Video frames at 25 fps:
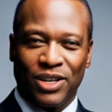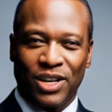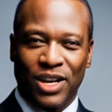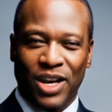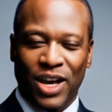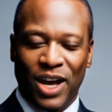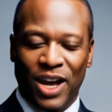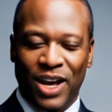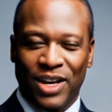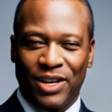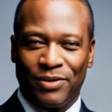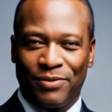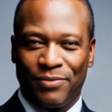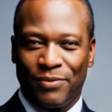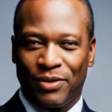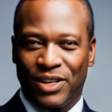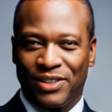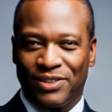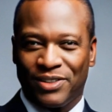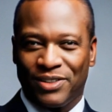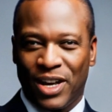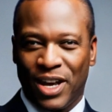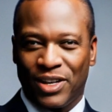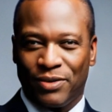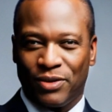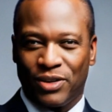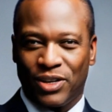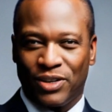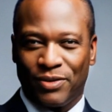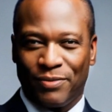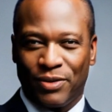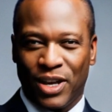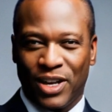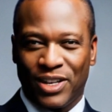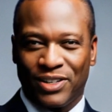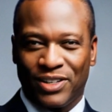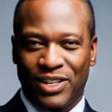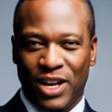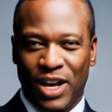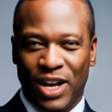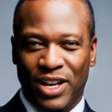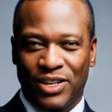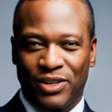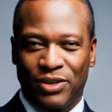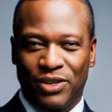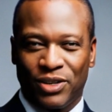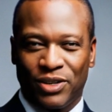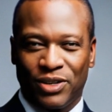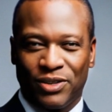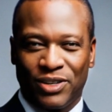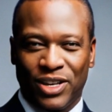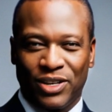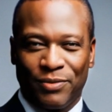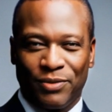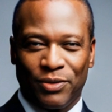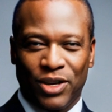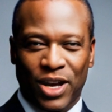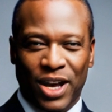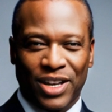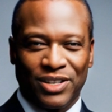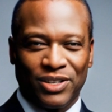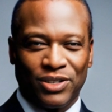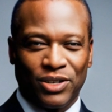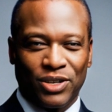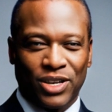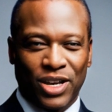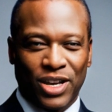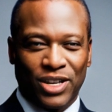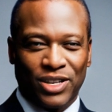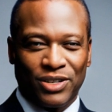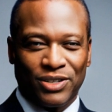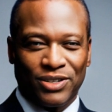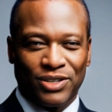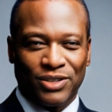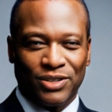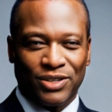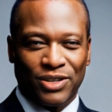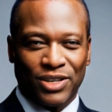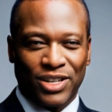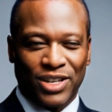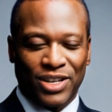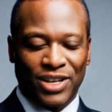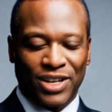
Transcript: I had missed out on my childhood and my education,